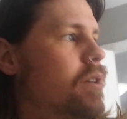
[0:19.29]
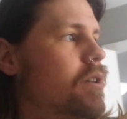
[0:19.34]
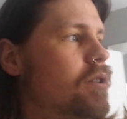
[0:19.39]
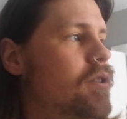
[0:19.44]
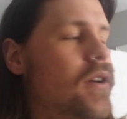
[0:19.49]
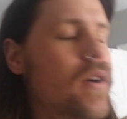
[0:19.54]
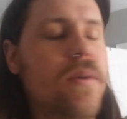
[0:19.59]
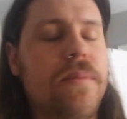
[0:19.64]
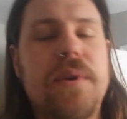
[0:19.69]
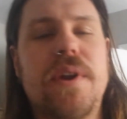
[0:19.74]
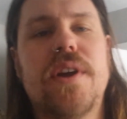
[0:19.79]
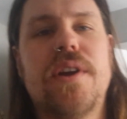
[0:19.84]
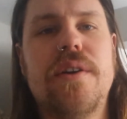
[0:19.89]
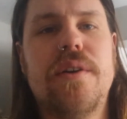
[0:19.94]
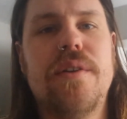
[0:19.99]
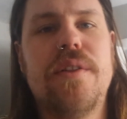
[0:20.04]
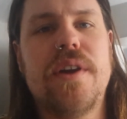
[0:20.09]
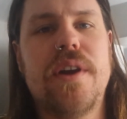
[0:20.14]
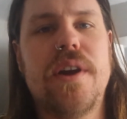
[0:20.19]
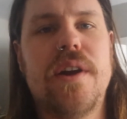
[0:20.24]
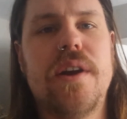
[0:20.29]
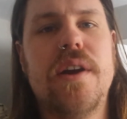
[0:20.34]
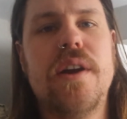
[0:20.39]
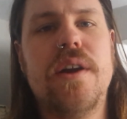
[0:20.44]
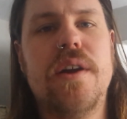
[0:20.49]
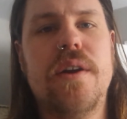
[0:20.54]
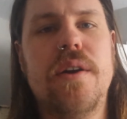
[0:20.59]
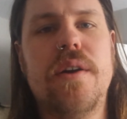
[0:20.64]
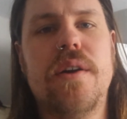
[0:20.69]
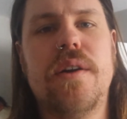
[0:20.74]
So I'm gonna go there.
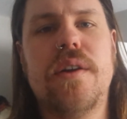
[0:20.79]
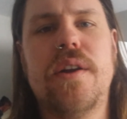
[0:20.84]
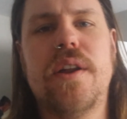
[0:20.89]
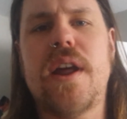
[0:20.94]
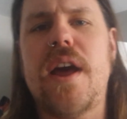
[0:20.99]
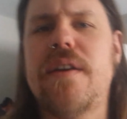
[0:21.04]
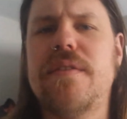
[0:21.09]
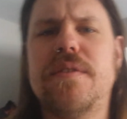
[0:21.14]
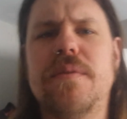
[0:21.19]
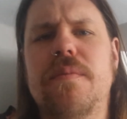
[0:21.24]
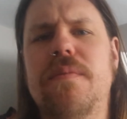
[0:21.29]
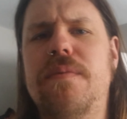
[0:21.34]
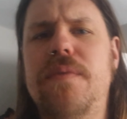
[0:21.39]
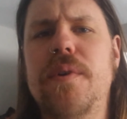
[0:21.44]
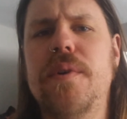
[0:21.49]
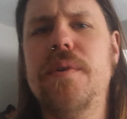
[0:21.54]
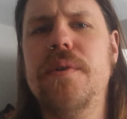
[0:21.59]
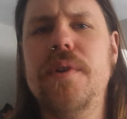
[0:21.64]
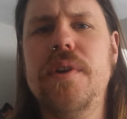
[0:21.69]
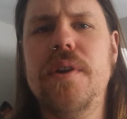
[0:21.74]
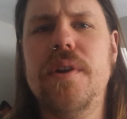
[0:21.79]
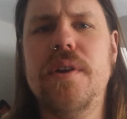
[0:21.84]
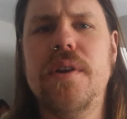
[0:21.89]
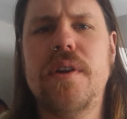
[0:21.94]
I'm gonna have some food.